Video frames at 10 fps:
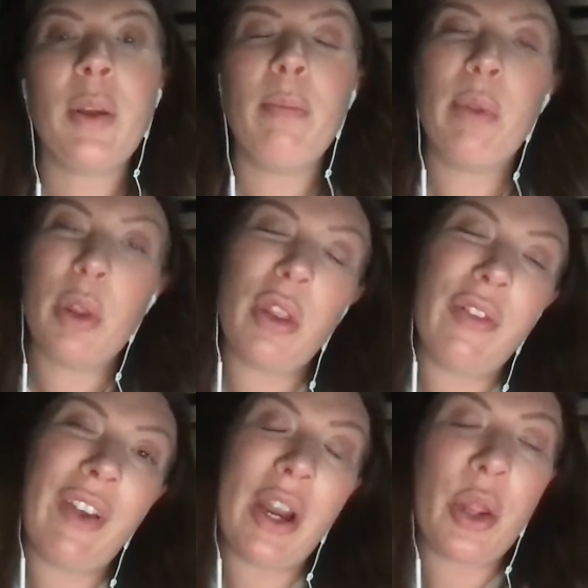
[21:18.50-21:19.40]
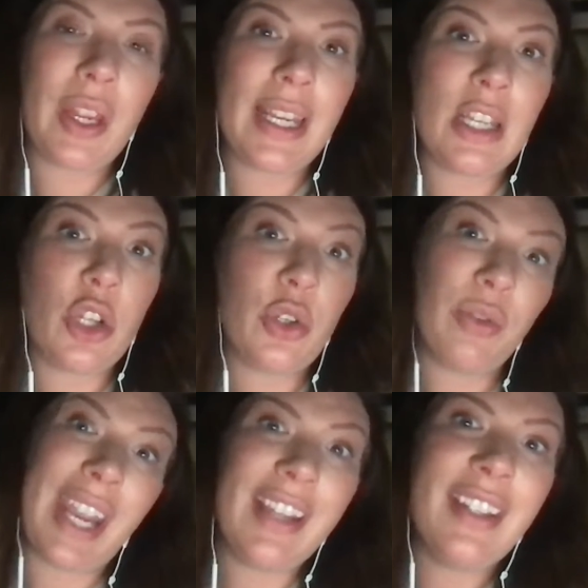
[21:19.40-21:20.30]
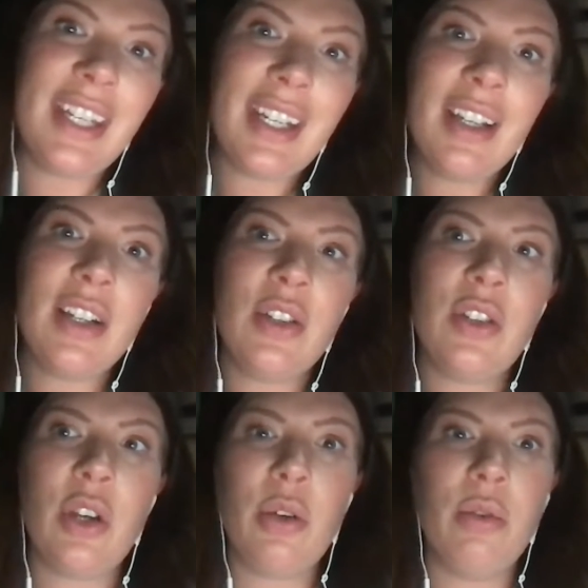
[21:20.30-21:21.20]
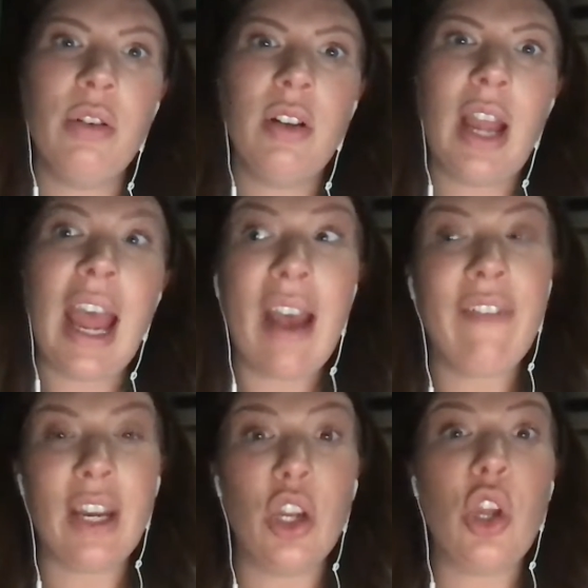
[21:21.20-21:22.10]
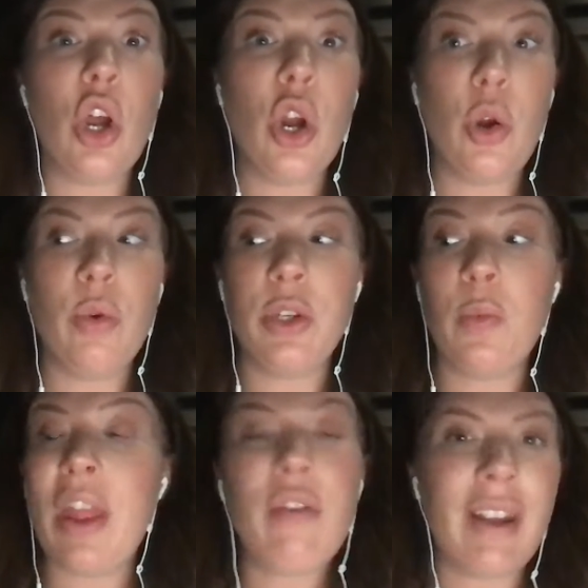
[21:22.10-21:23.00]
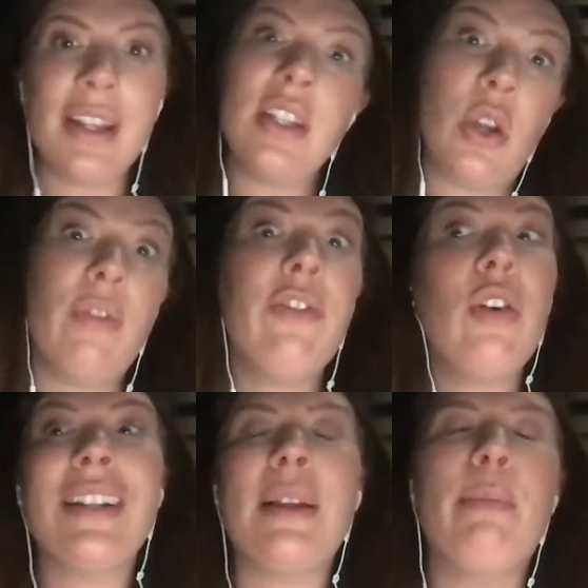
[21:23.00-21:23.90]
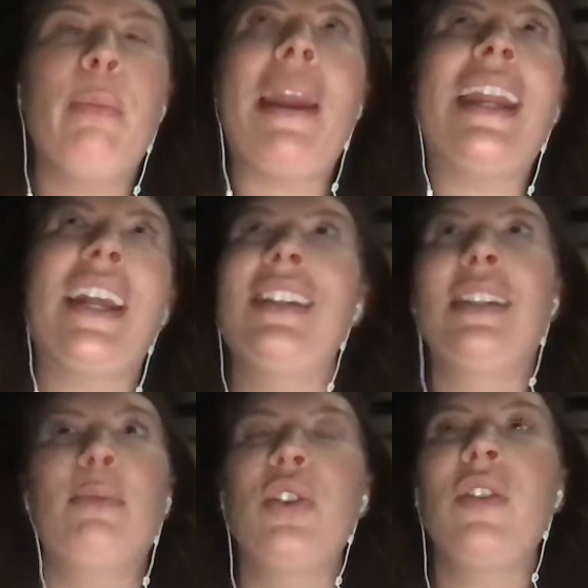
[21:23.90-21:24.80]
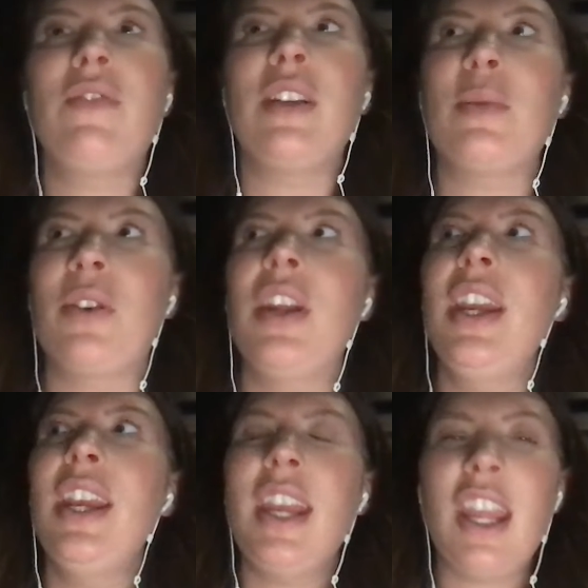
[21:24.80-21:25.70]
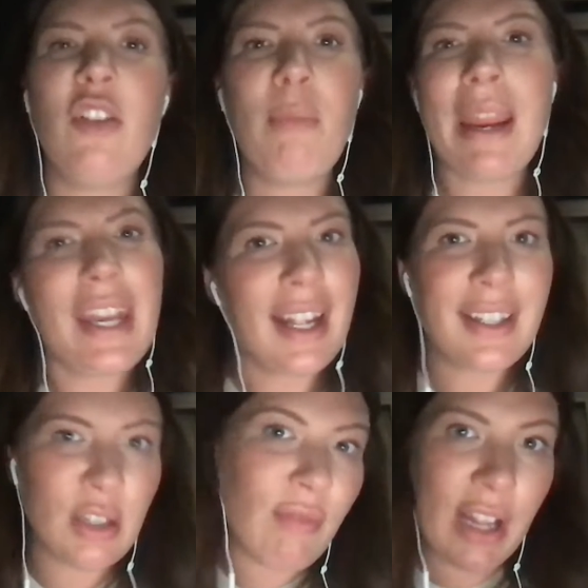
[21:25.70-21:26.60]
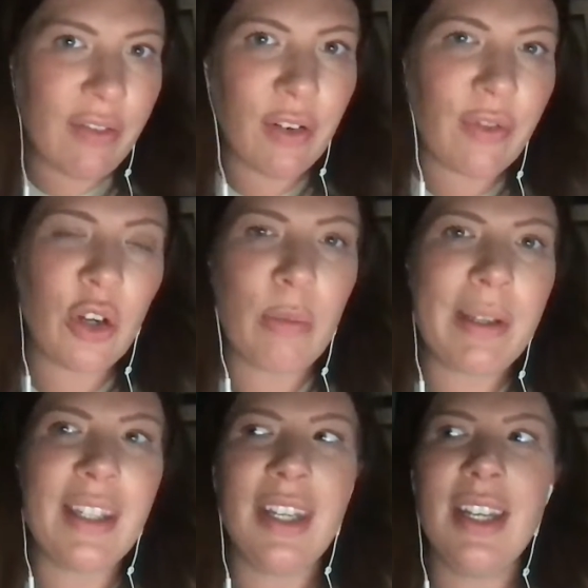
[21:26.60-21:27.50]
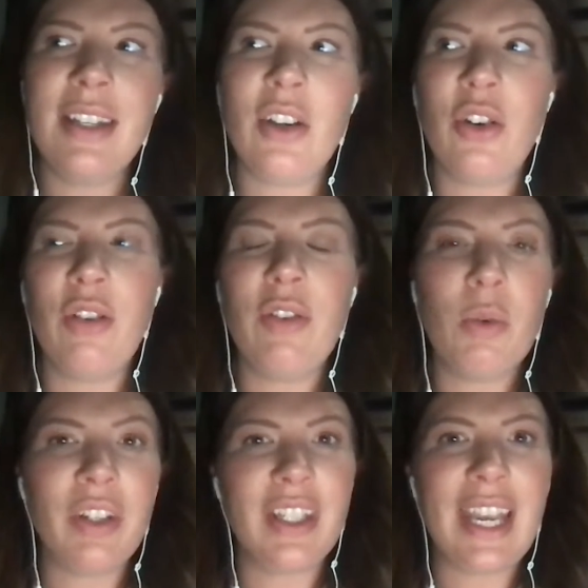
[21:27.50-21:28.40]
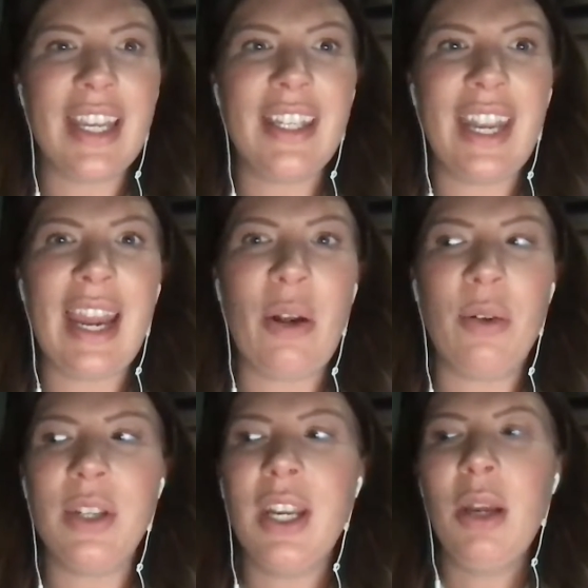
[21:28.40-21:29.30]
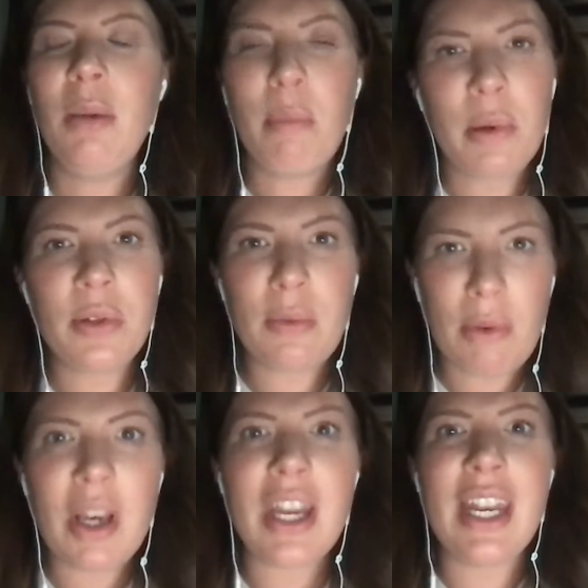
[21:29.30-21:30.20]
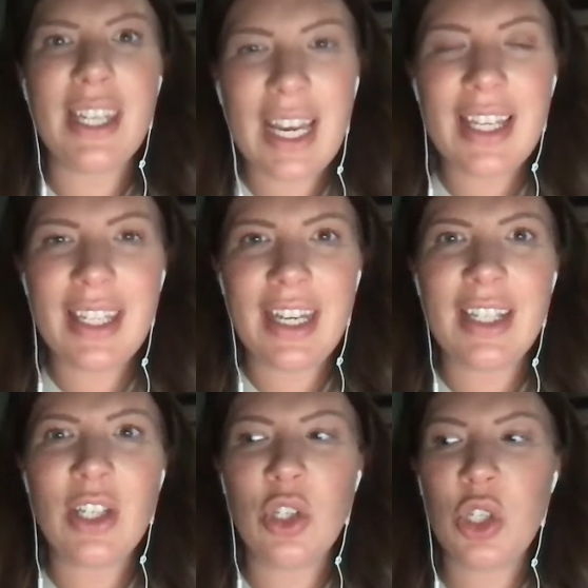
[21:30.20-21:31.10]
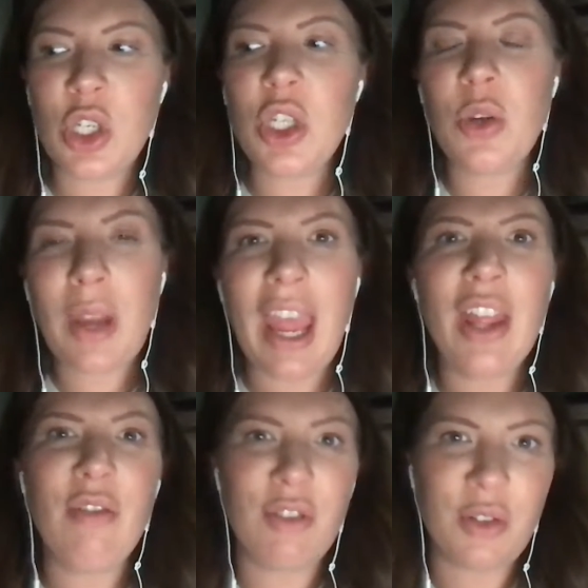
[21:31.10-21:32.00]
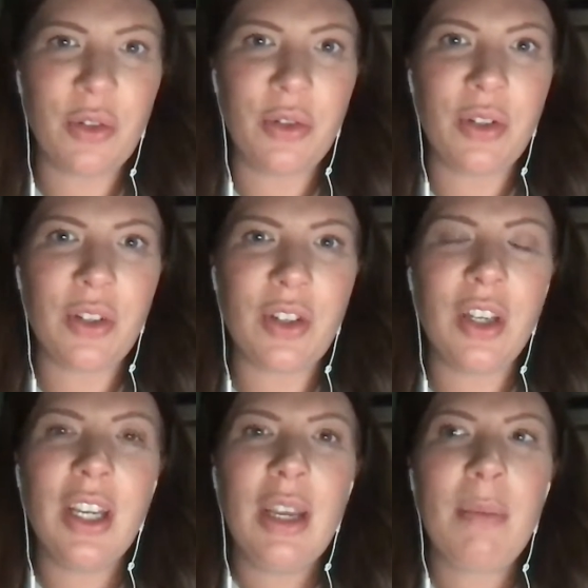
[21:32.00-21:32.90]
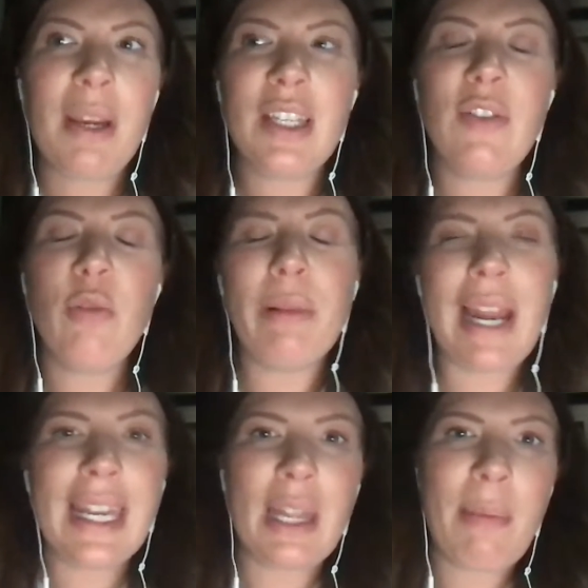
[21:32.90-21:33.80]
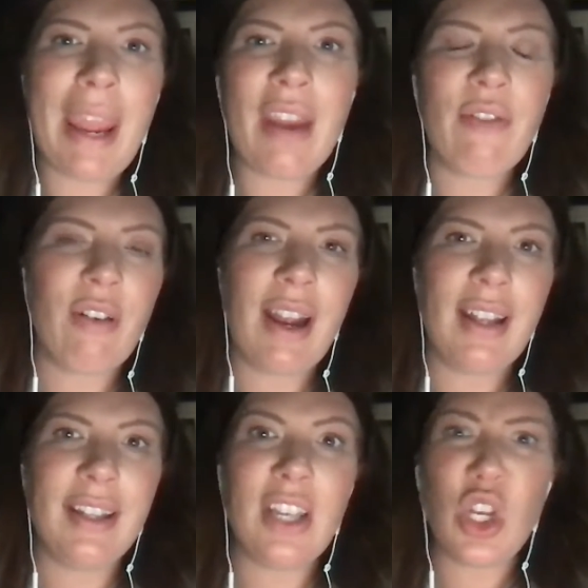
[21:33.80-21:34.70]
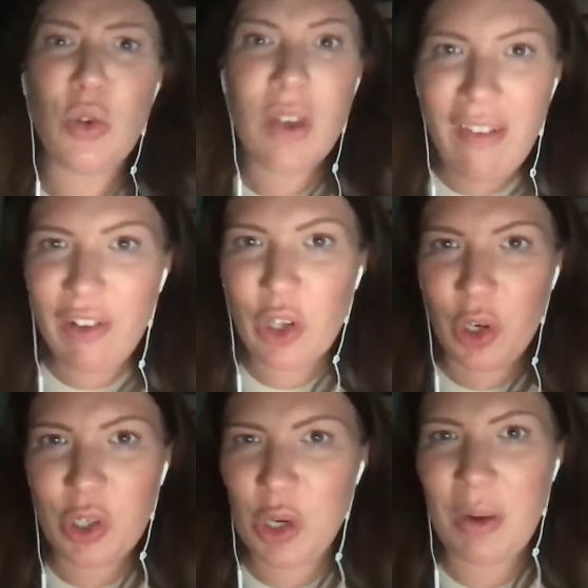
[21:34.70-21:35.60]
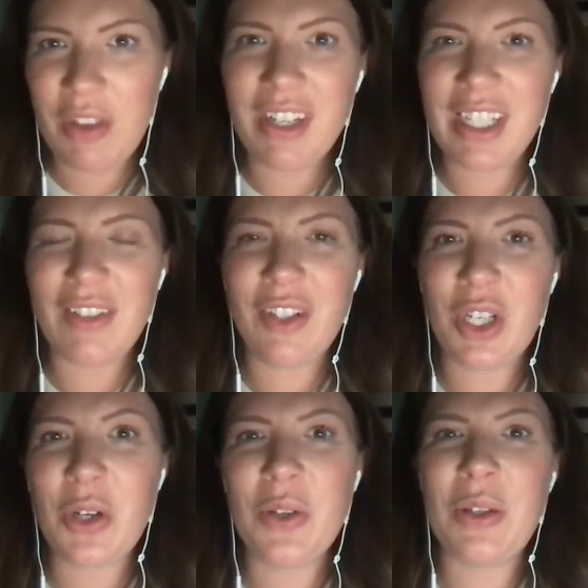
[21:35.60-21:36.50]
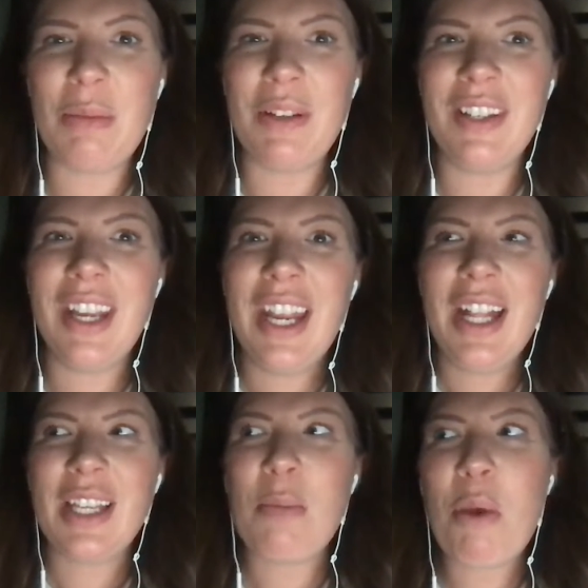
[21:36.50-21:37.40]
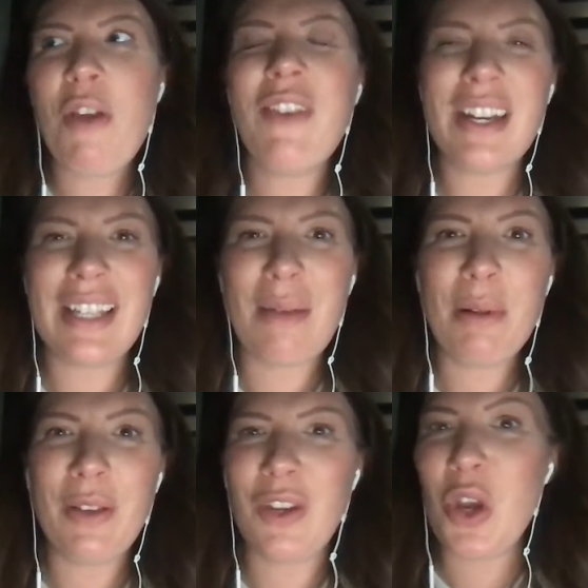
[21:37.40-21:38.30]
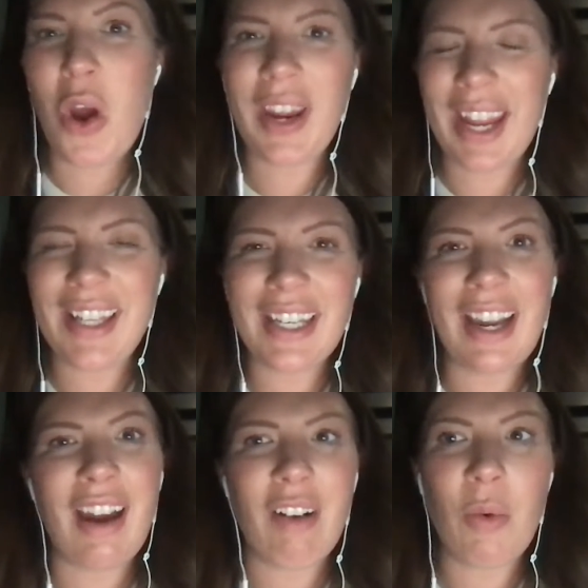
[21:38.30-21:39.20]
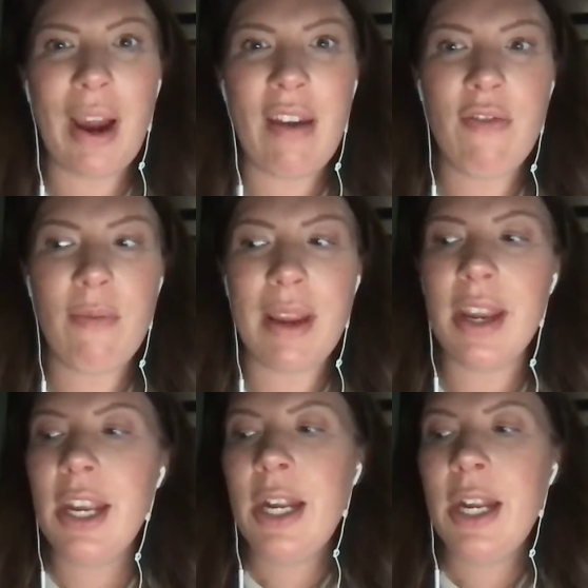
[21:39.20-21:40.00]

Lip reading: But the final thing is also testing. So having a go. So whether it's, for example, paid ads is the most obvious one. If paid ads is relevant for your business, or if you want to test it out, put some money in and test it. Do you get the results? Because if you blindly pay for ads and you never looked at whether it delivered your customers, it's a perfect example of you not getting ROI from it.